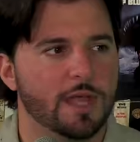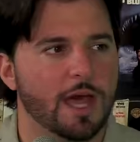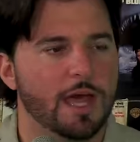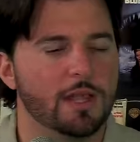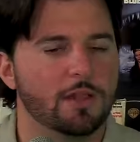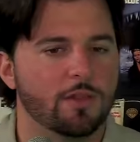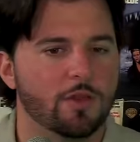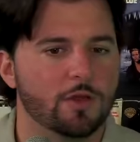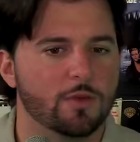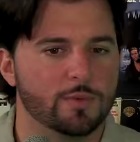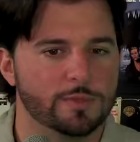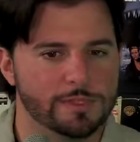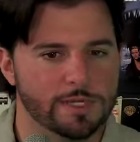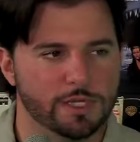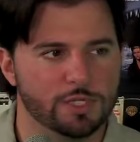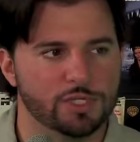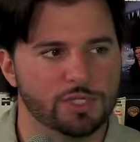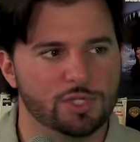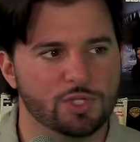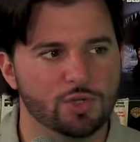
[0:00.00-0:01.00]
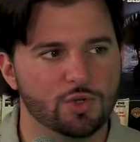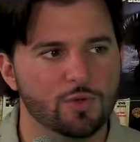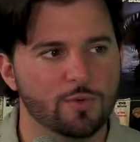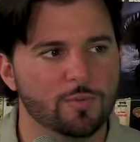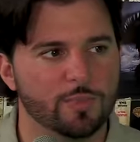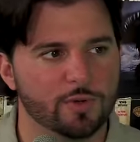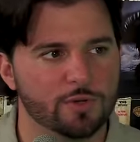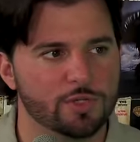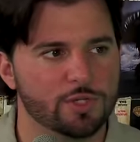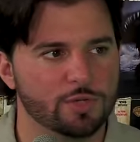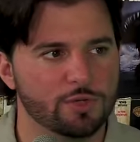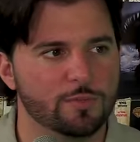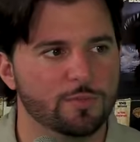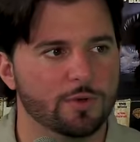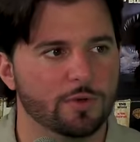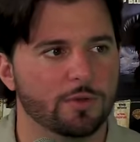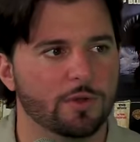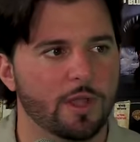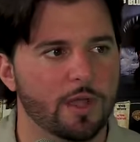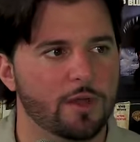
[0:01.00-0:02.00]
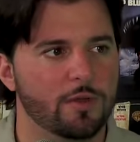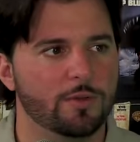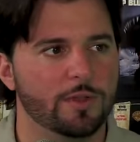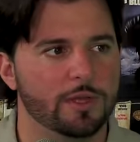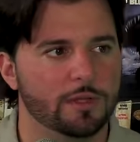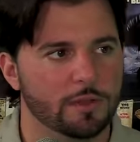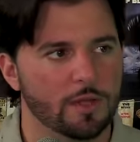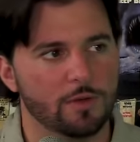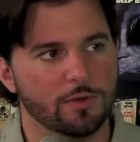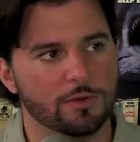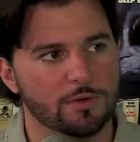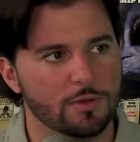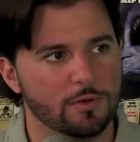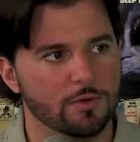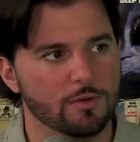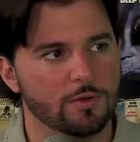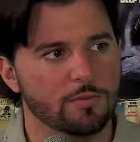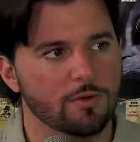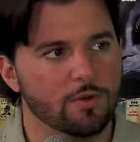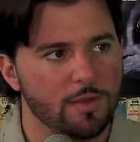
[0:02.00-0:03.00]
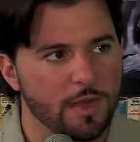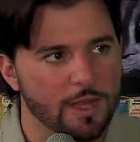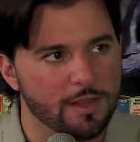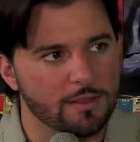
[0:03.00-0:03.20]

dialogue was like super, super low, like lower than normal.